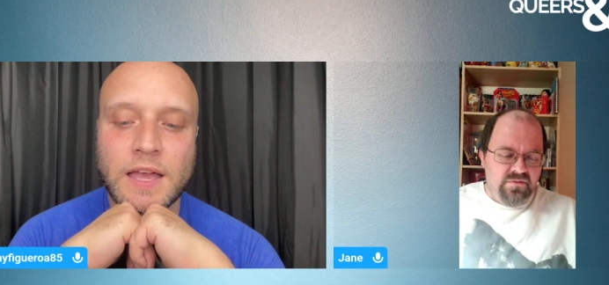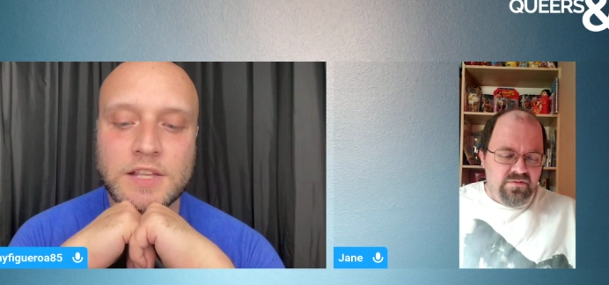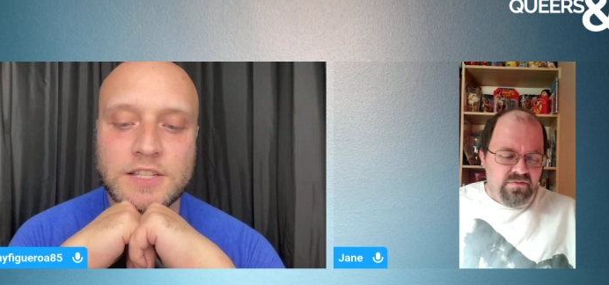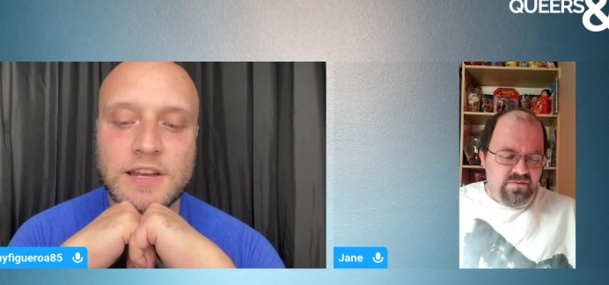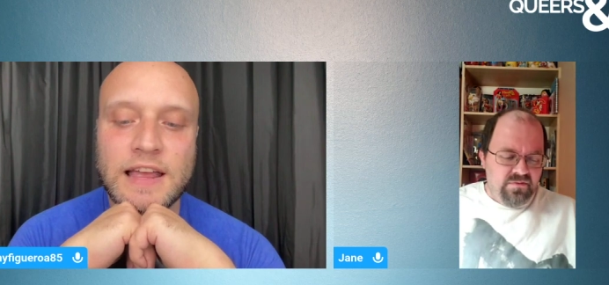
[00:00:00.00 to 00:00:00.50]
Speaker 1: So
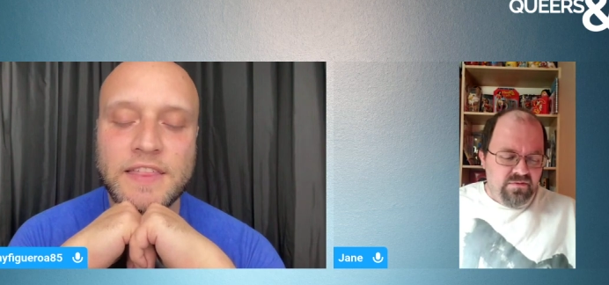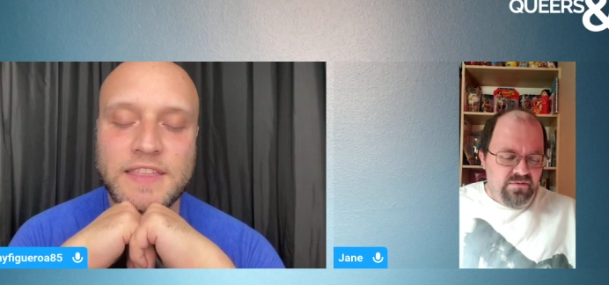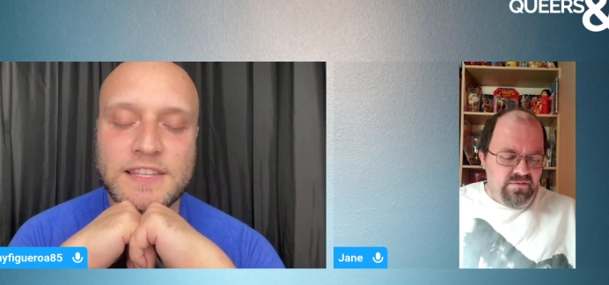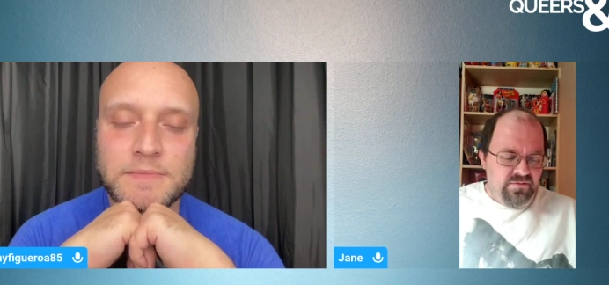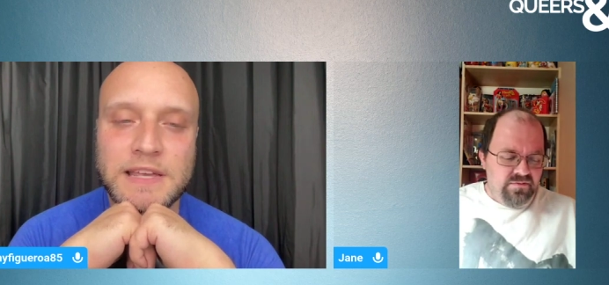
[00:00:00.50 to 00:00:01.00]
now this
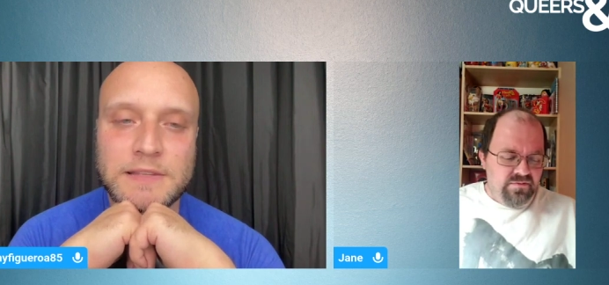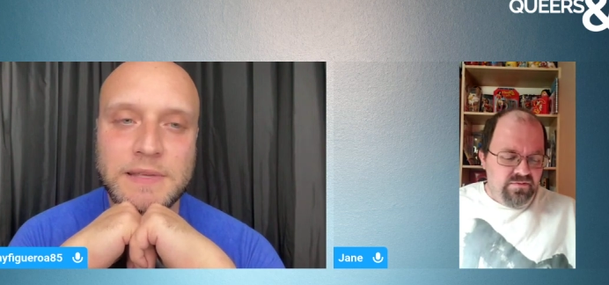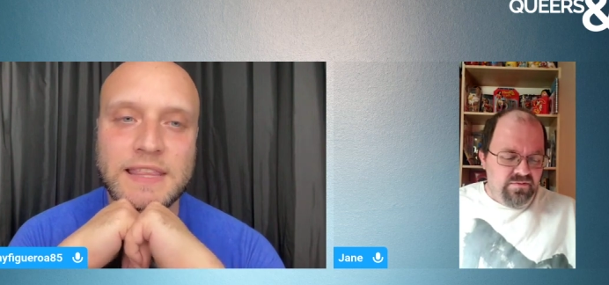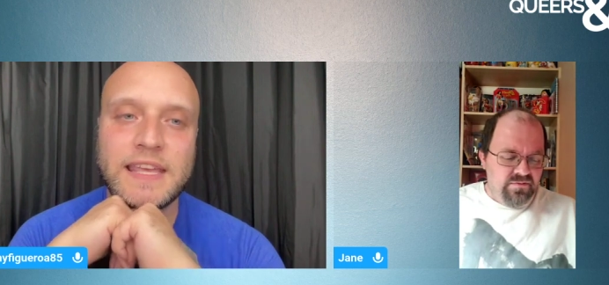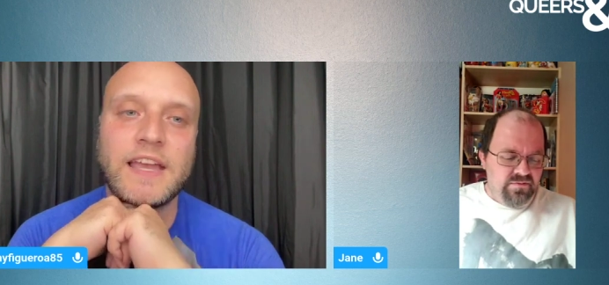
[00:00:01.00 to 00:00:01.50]
makes me
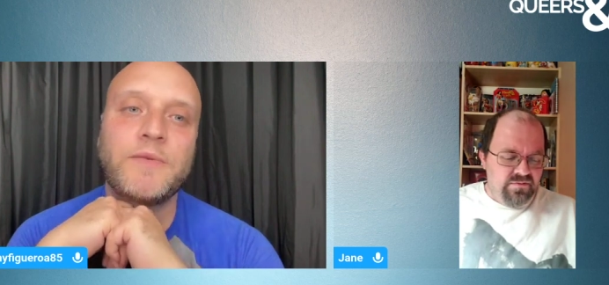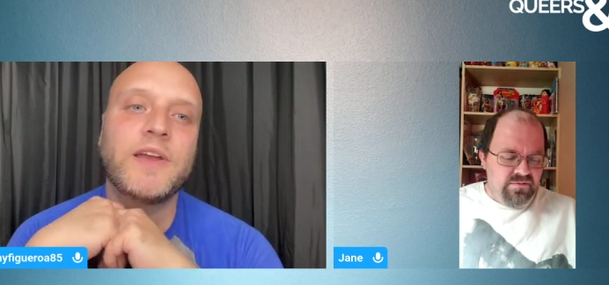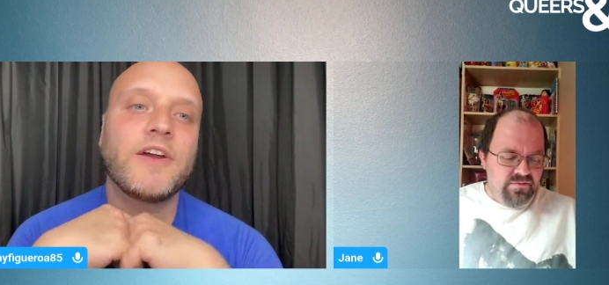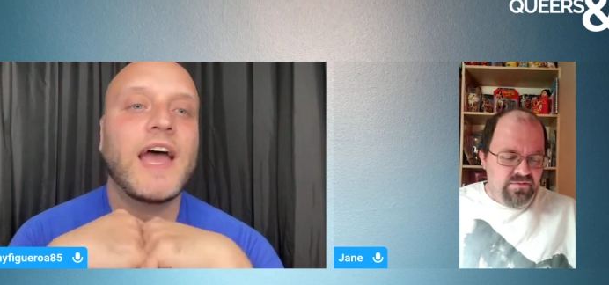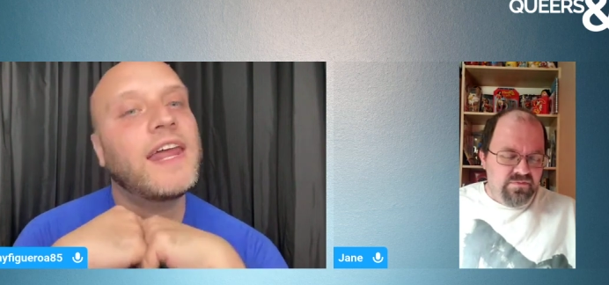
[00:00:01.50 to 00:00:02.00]
think we are
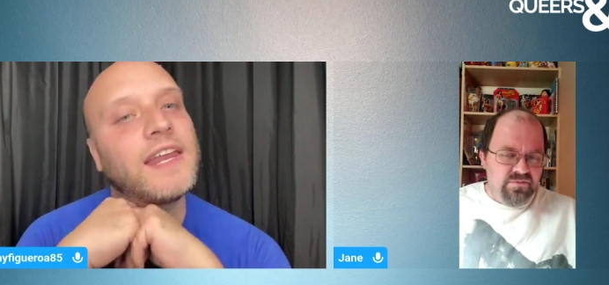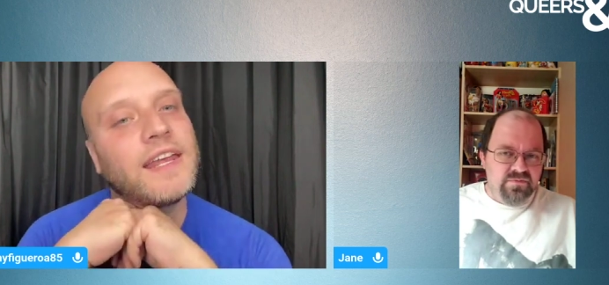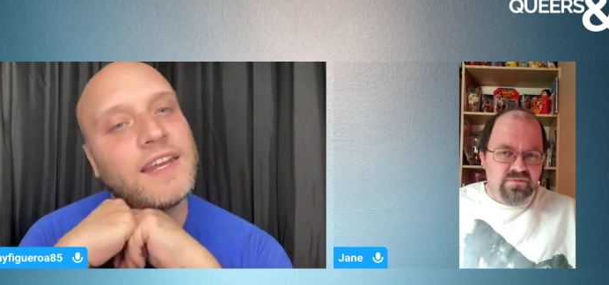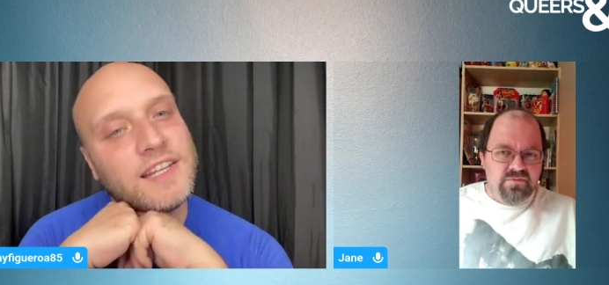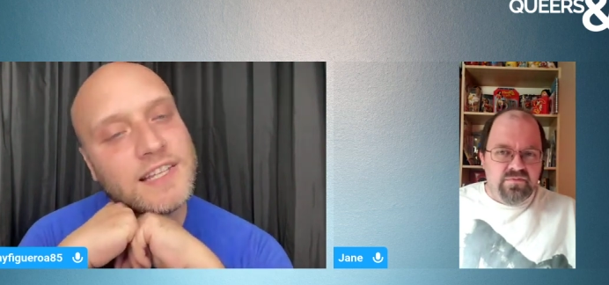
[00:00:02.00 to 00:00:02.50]
headed
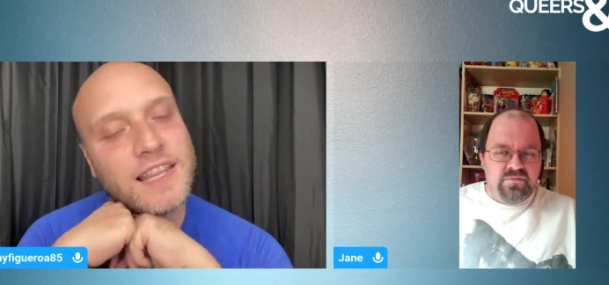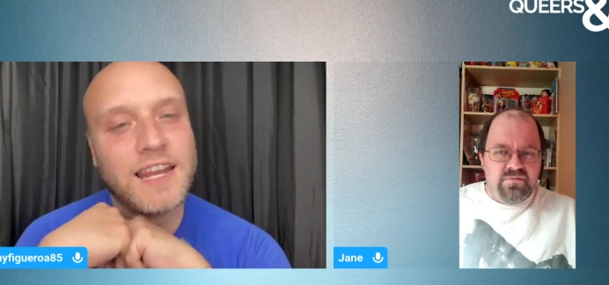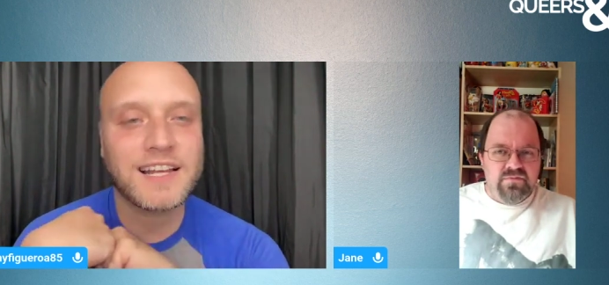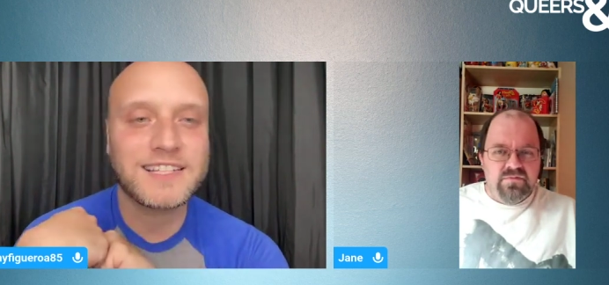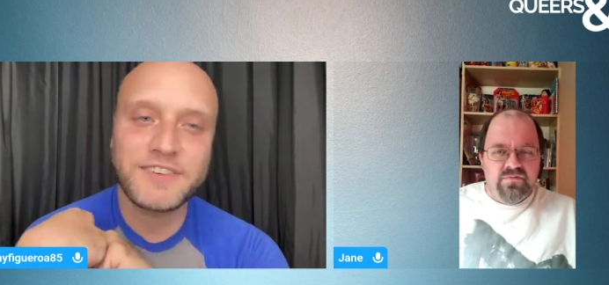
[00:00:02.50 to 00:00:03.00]
into the next
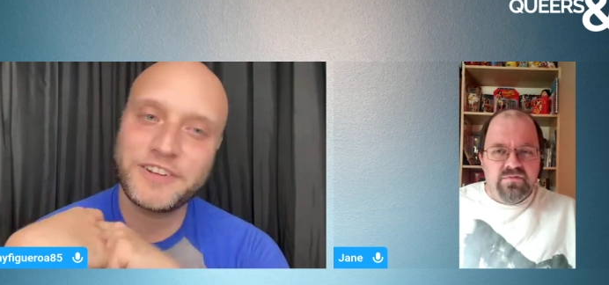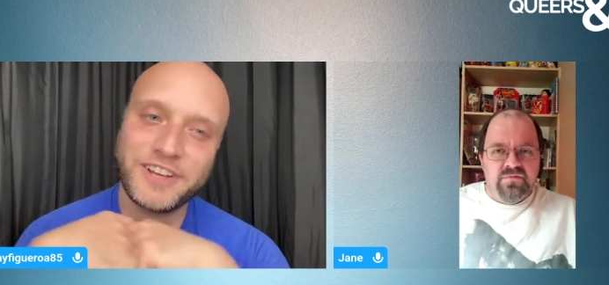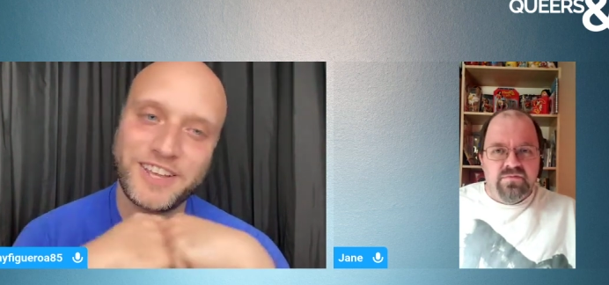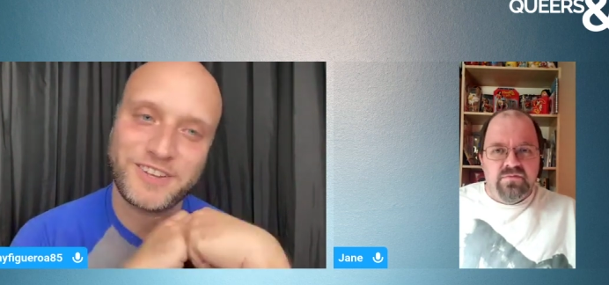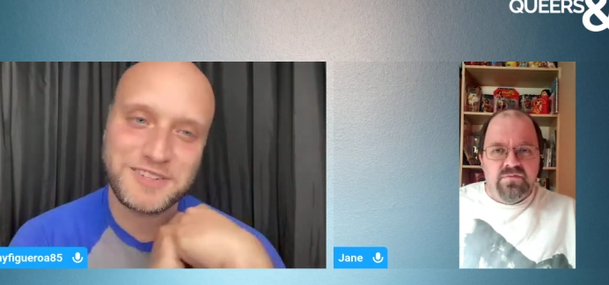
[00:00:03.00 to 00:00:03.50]
serial
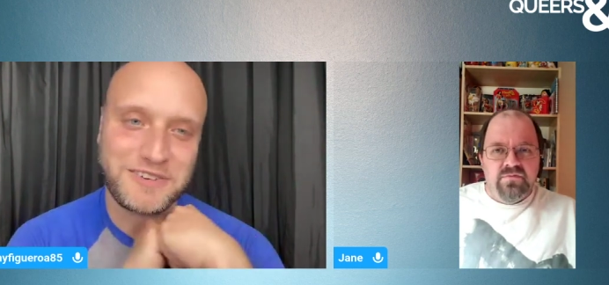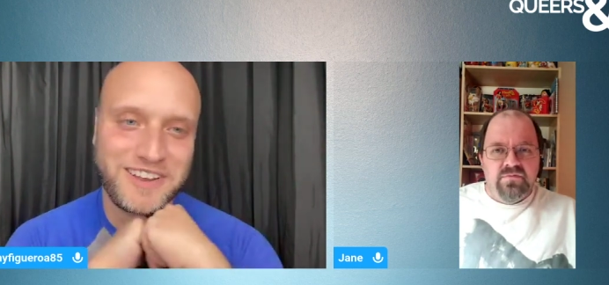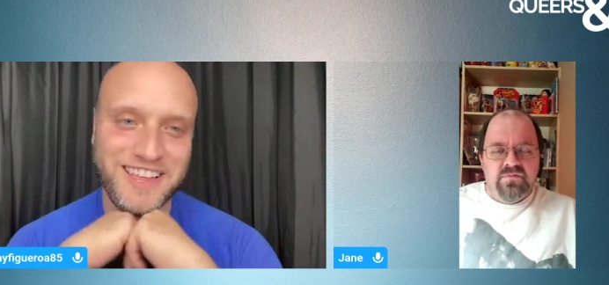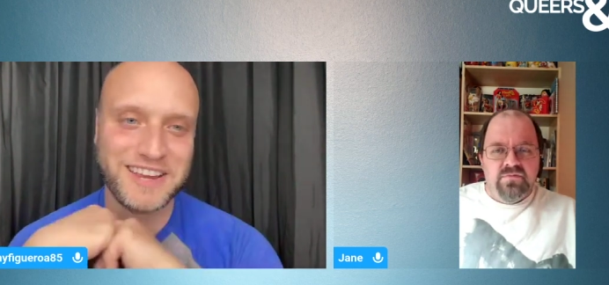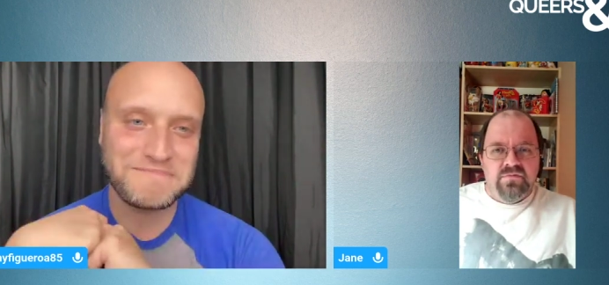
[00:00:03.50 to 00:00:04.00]
killer
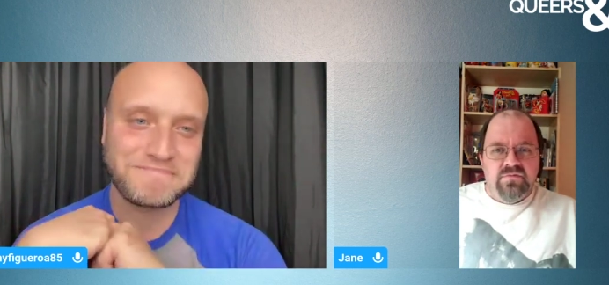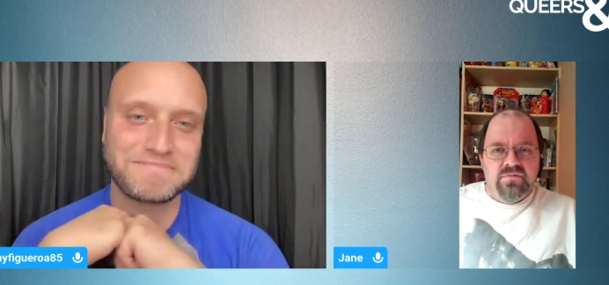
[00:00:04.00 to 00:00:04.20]
storyline.